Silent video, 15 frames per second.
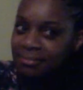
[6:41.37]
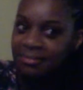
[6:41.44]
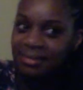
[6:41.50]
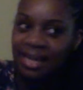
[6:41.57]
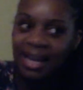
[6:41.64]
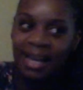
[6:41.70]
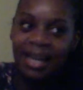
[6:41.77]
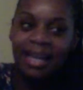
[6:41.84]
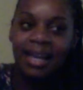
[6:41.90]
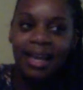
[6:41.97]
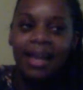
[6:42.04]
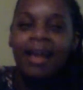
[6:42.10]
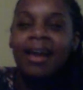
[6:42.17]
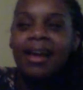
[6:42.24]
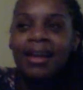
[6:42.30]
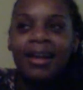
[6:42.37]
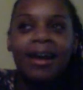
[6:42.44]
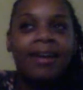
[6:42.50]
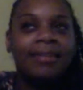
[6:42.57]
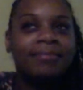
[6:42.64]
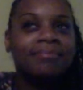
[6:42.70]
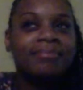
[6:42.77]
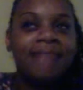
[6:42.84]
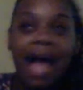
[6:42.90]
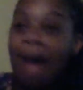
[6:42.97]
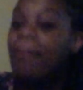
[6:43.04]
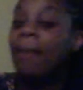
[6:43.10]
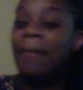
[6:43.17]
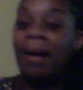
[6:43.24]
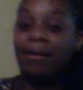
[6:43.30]
Like,
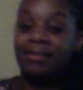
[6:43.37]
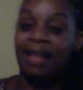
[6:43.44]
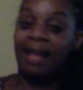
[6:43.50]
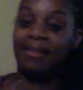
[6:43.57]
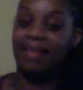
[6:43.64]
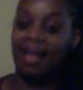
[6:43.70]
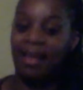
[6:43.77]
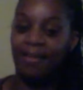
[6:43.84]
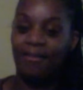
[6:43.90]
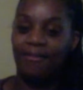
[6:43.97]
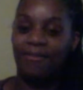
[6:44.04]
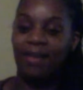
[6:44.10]
I'm about that life.